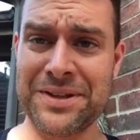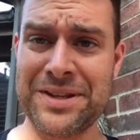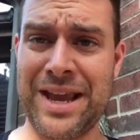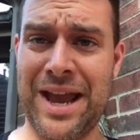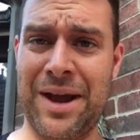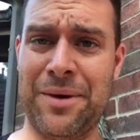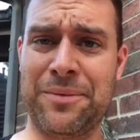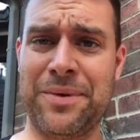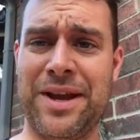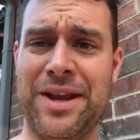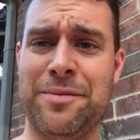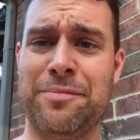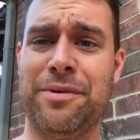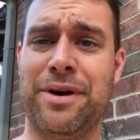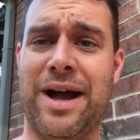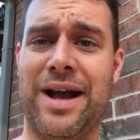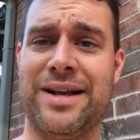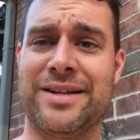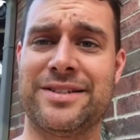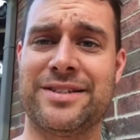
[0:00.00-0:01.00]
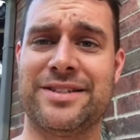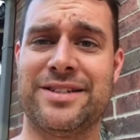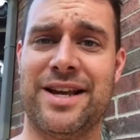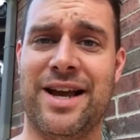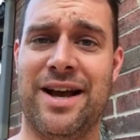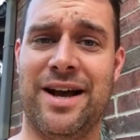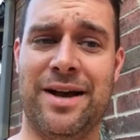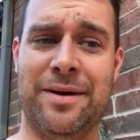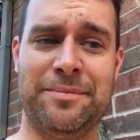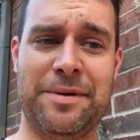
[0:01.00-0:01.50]
yeah, we had a blast.
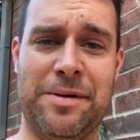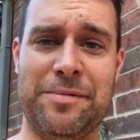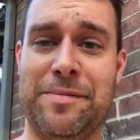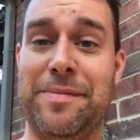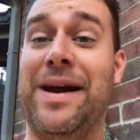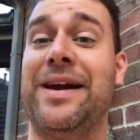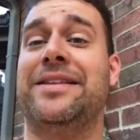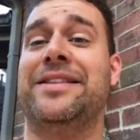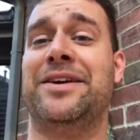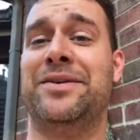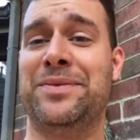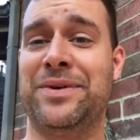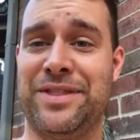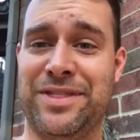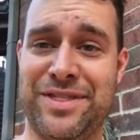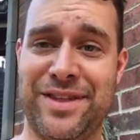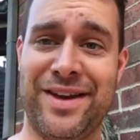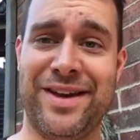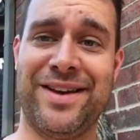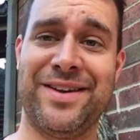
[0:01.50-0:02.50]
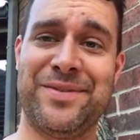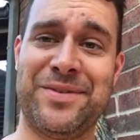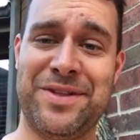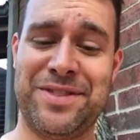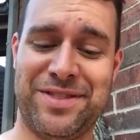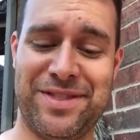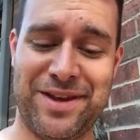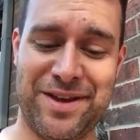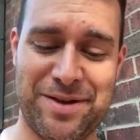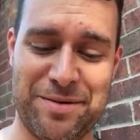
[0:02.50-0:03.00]
I'll be back there with
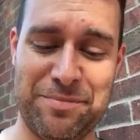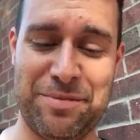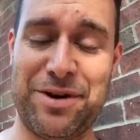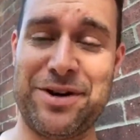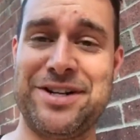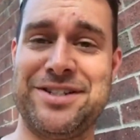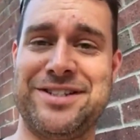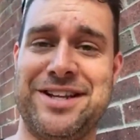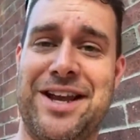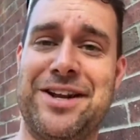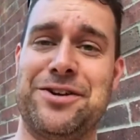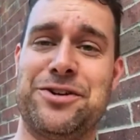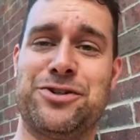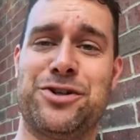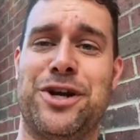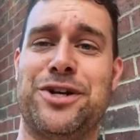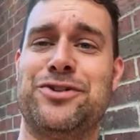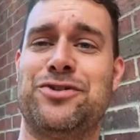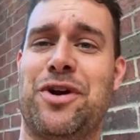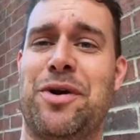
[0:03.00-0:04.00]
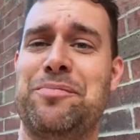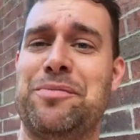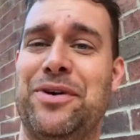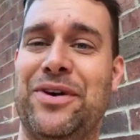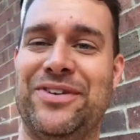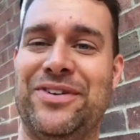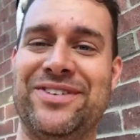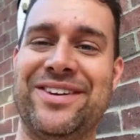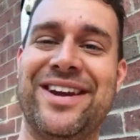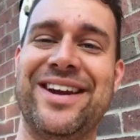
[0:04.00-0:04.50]
Bernie Sanders on
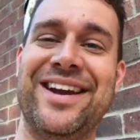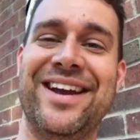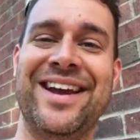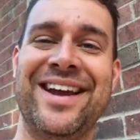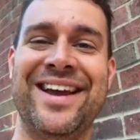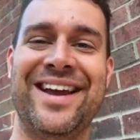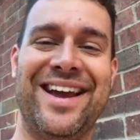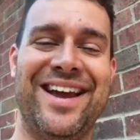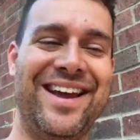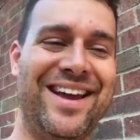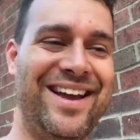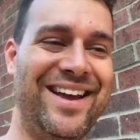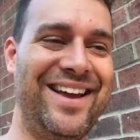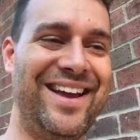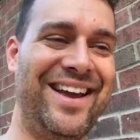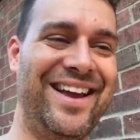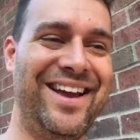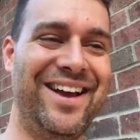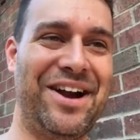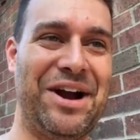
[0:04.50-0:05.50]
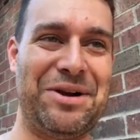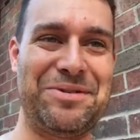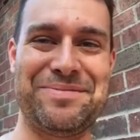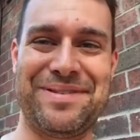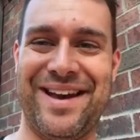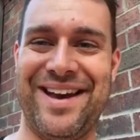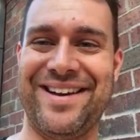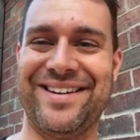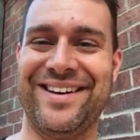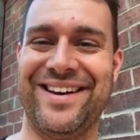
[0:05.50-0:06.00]
trombone, our
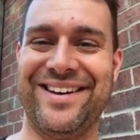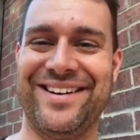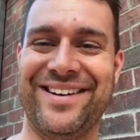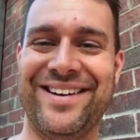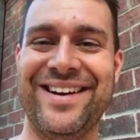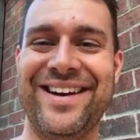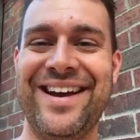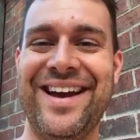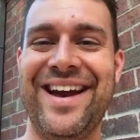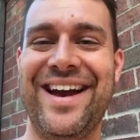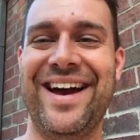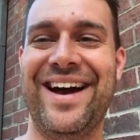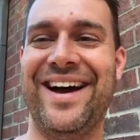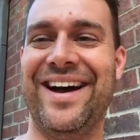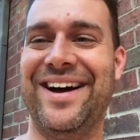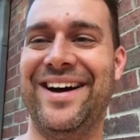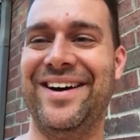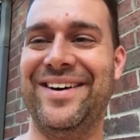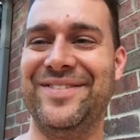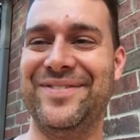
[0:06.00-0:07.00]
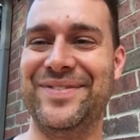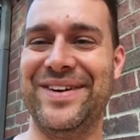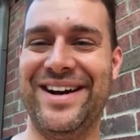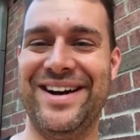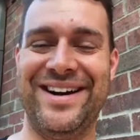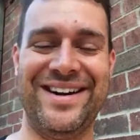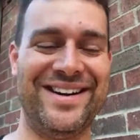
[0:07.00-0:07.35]
band leader. Um,